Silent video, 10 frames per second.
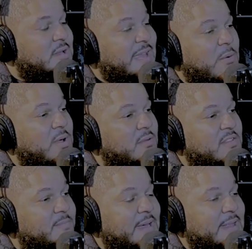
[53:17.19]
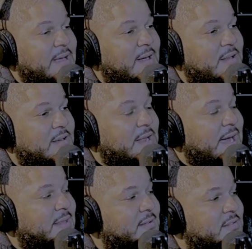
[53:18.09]
that we only spent like
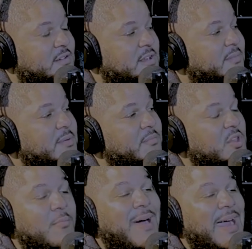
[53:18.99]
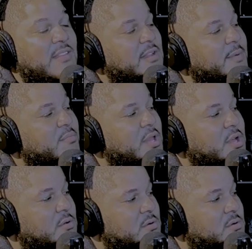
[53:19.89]
$100, your mind's gonna be blown.